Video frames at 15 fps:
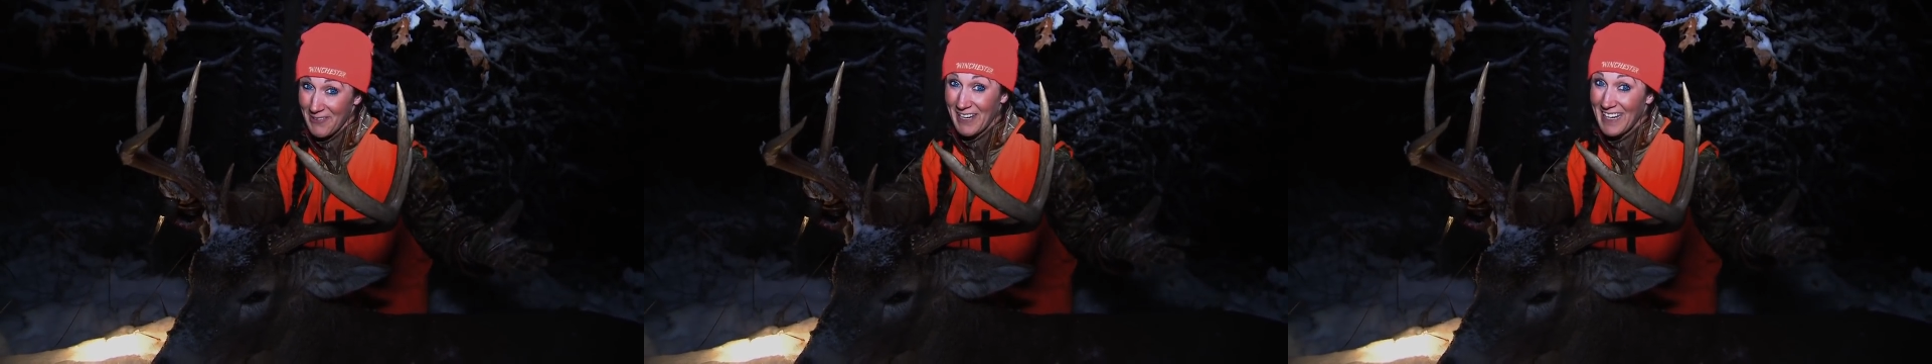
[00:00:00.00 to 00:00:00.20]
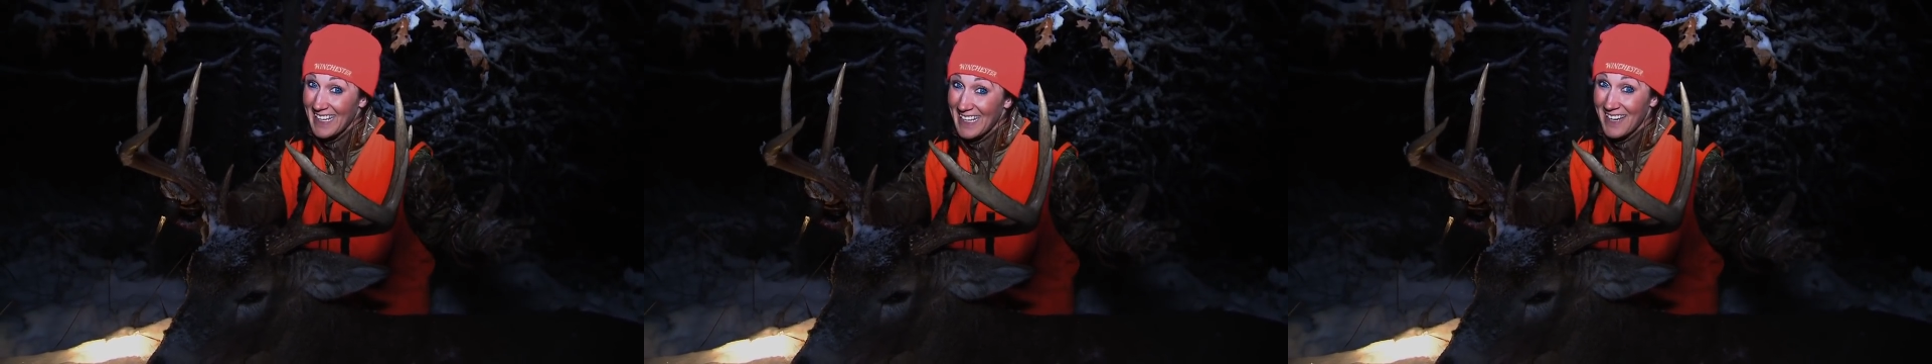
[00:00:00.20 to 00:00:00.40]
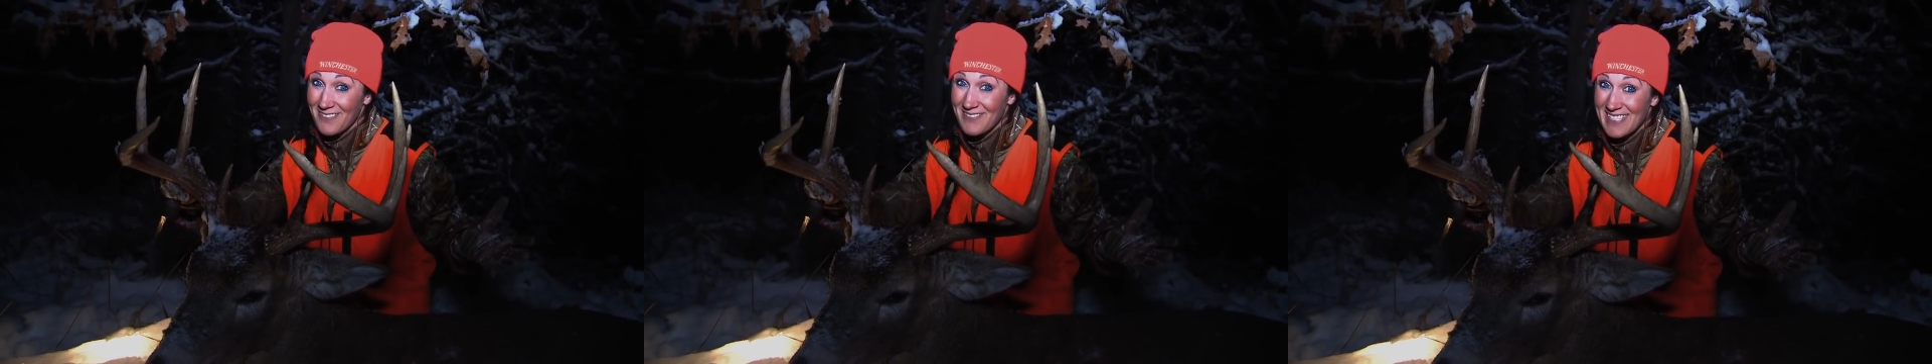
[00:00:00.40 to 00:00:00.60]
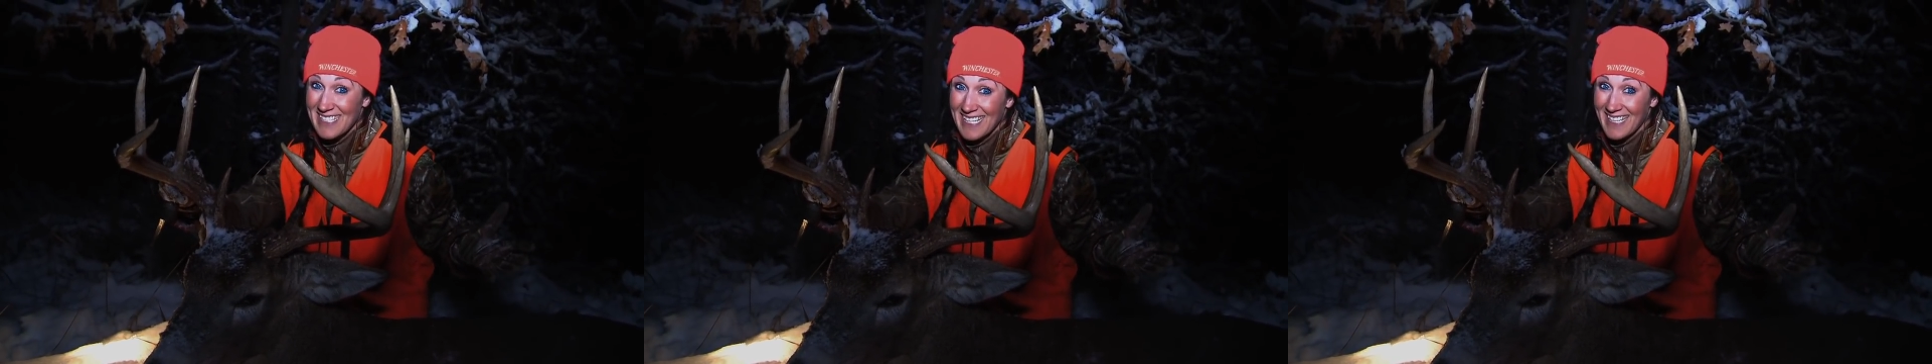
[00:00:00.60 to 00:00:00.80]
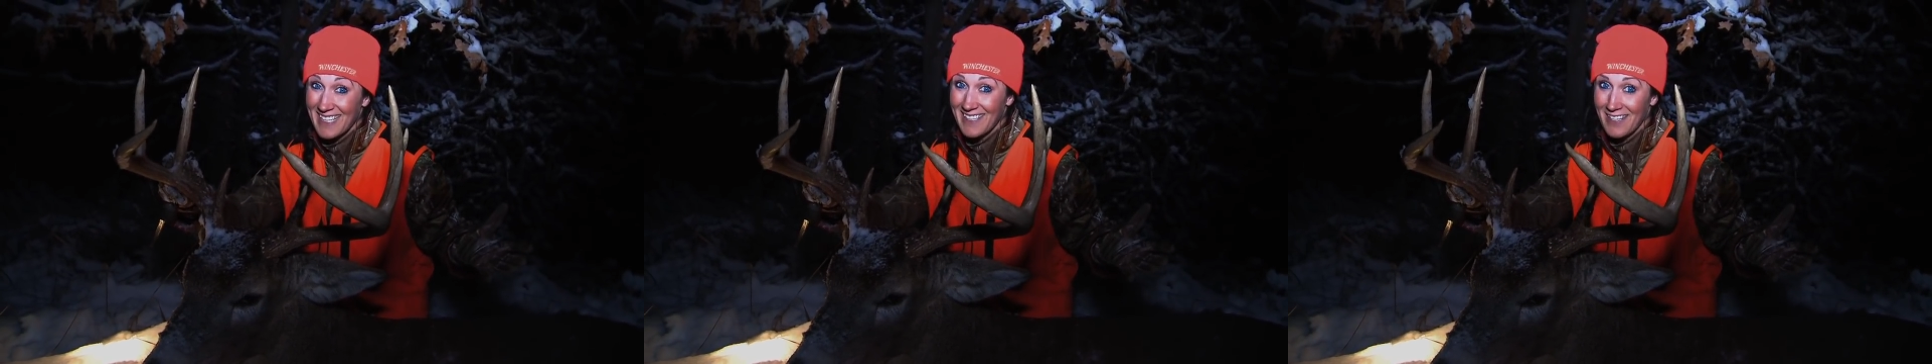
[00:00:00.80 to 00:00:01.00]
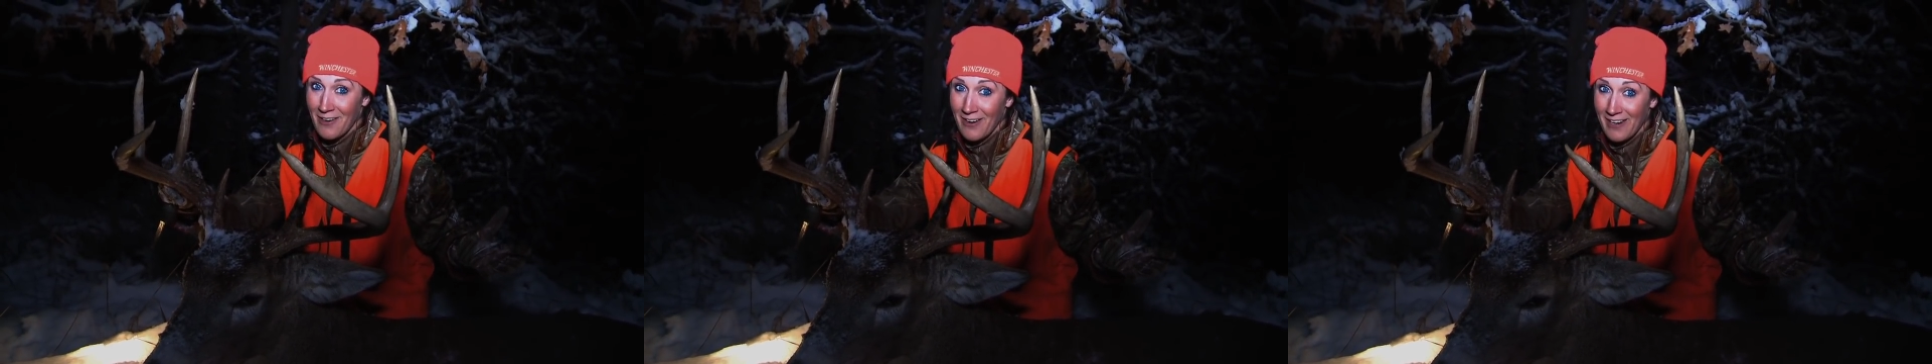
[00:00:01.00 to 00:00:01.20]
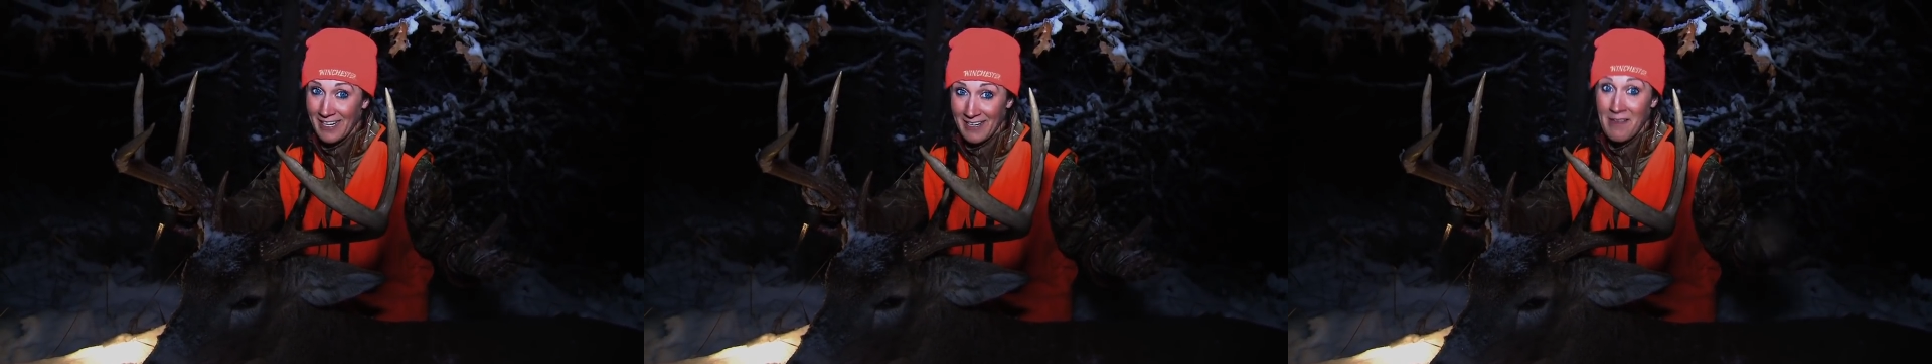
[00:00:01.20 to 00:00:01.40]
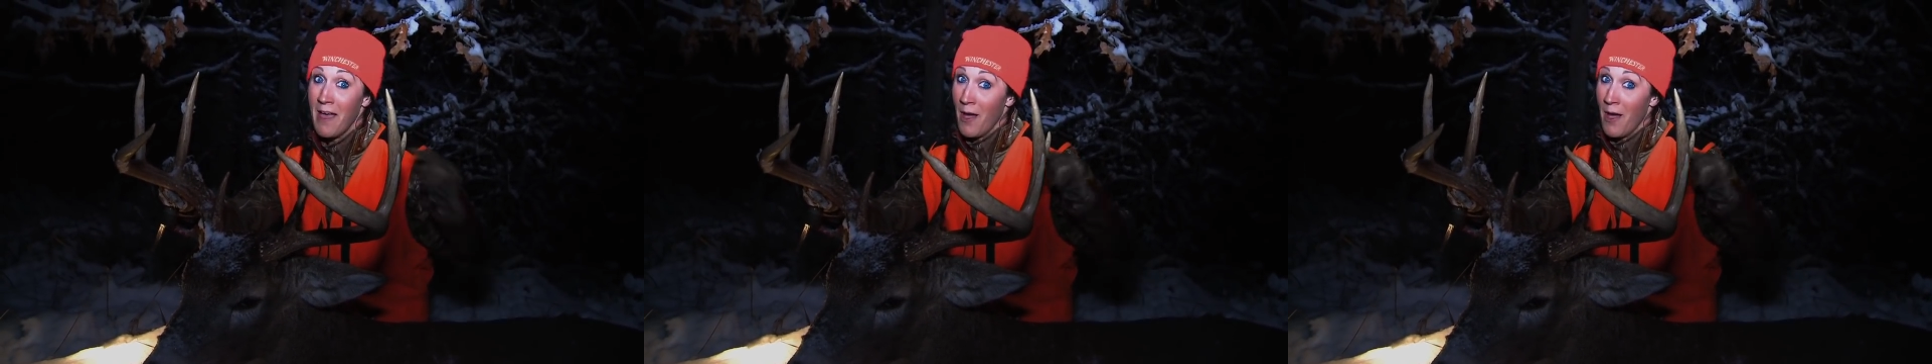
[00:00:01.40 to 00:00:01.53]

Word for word: When it comes to Illinois,